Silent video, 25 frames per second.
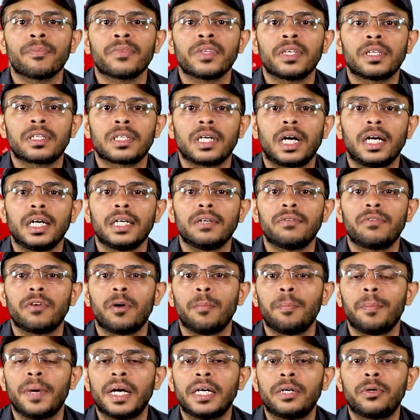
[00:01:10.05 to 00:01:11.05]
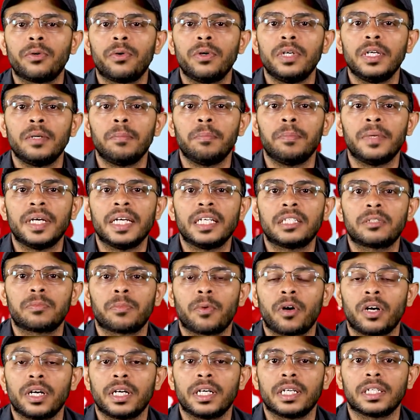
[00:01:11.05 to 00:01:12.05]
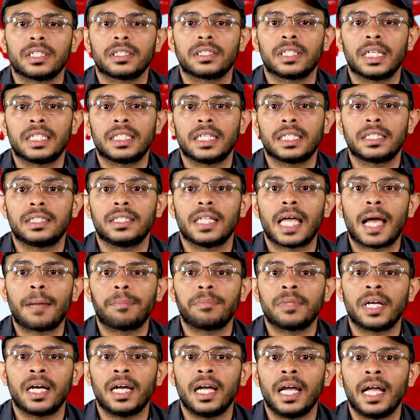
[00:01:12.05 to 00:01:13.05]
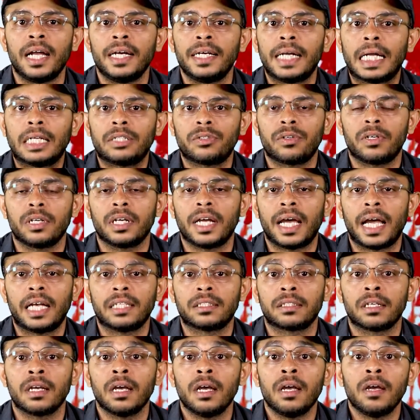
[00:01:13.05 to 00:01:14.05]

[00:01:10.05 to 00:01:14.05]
starting from petroleum-based products such as naphtha and natural gas,